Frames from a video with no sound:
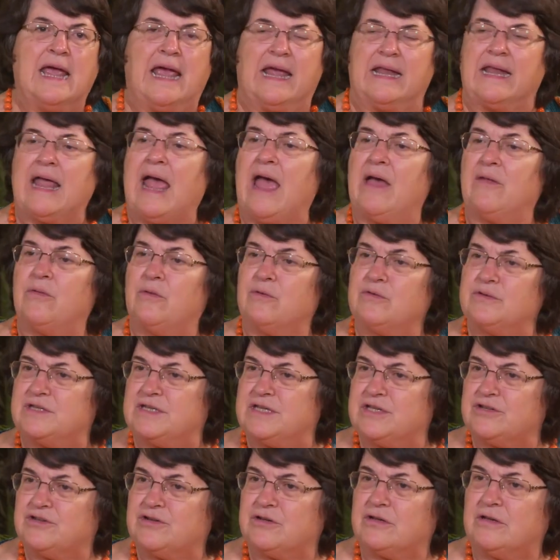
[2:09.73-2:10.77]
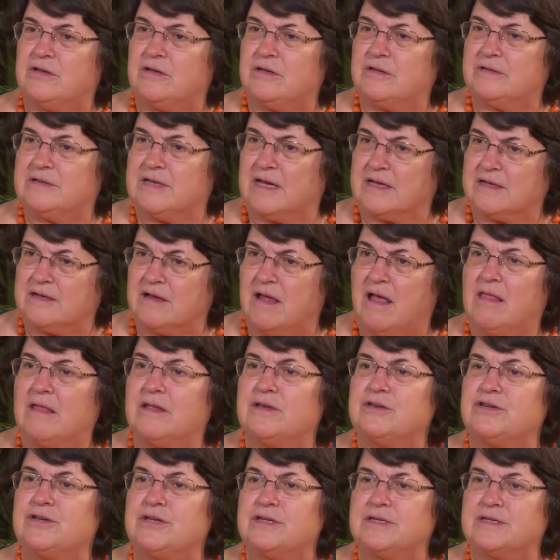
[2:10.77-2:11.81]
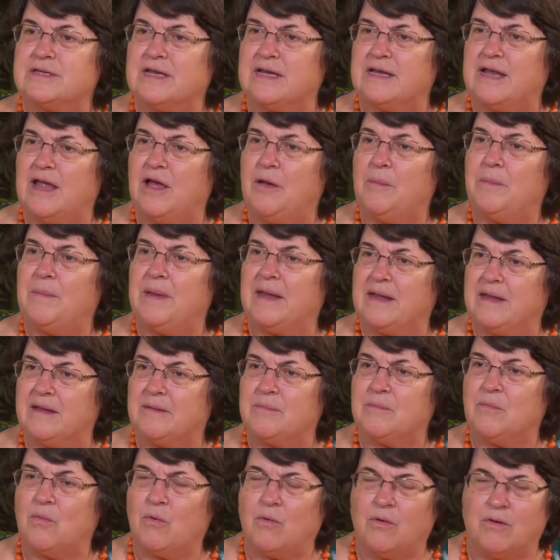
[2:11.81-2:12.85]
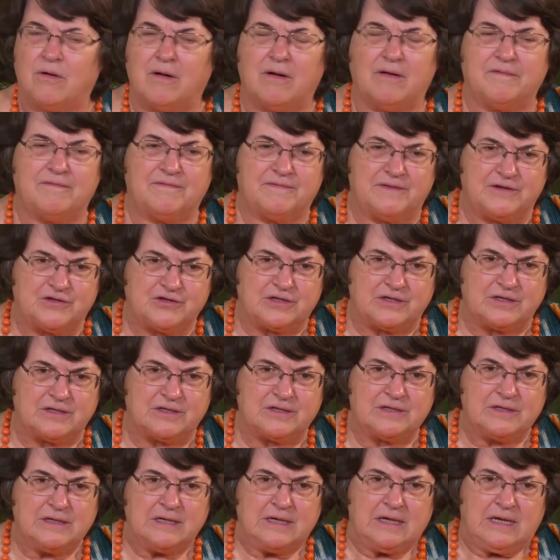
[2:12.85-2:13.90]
And how those digital technologies can help make it more efficient.